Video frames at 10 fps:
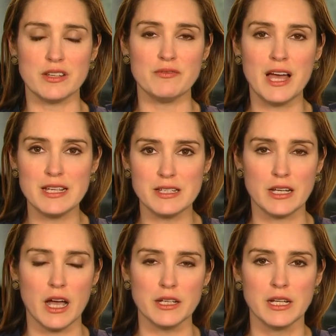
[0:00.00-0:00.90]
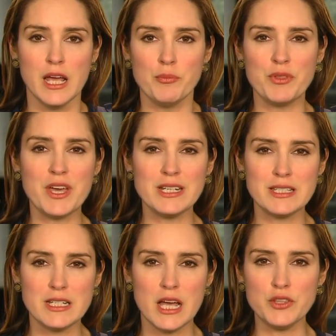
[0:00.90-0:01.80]
advising on. But that
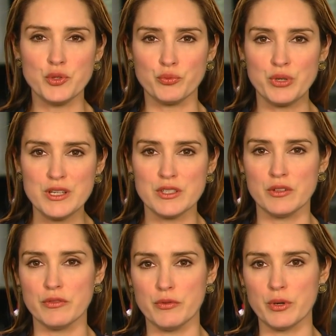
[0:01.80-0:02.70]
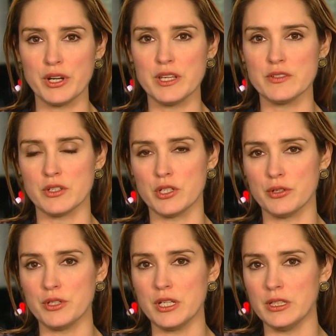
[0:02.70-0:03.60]
is not the reason for his
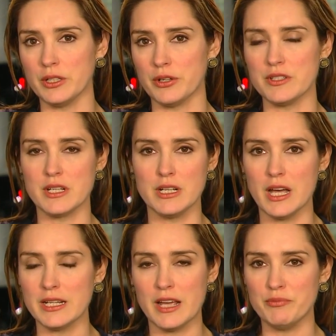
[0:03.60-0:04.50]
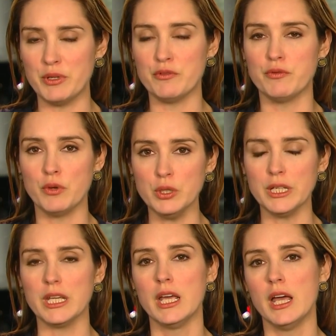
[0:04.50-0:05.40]
security clearance to not have been
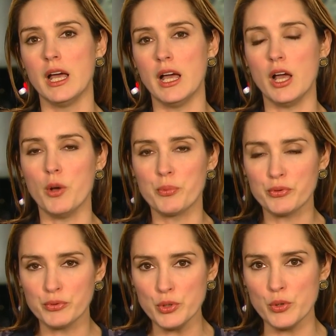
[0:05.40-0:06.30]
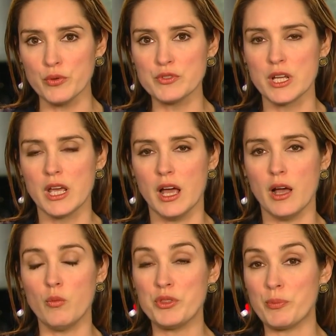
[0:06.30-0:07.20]
fully approved.
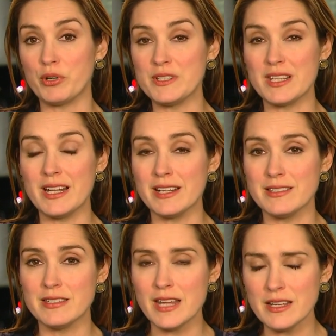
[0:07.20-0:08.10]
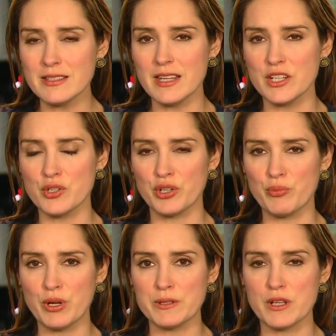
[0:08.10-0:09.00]
What the President of the United States said during a
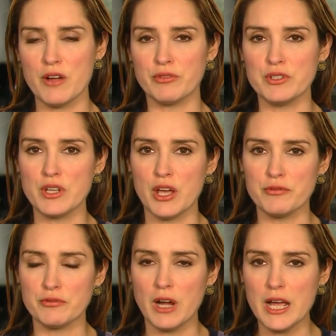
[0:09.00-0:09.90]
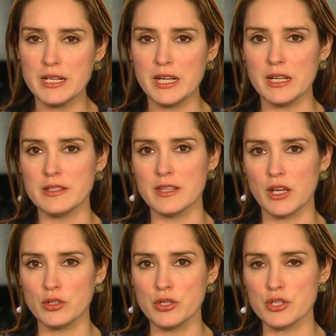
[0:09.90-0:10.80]
press conference on Friday is
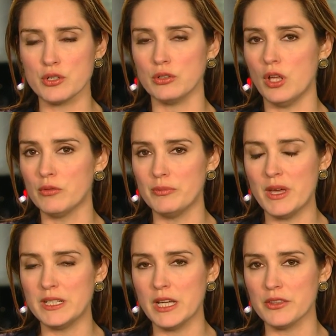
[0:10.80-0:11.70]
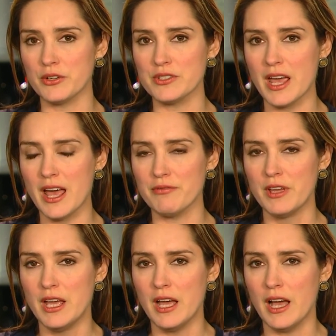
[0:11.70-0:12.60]
that Kushner, along with many others, have
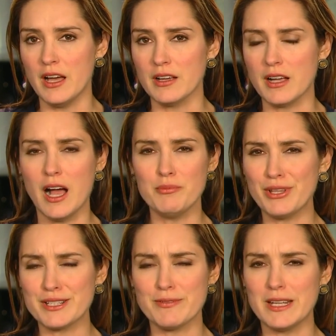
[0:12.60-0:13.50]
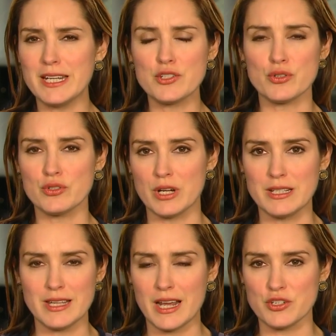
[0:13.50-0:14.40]
complex financial
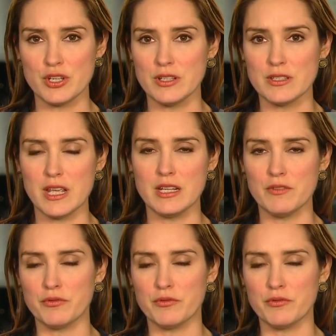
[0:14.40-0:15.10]
transactions and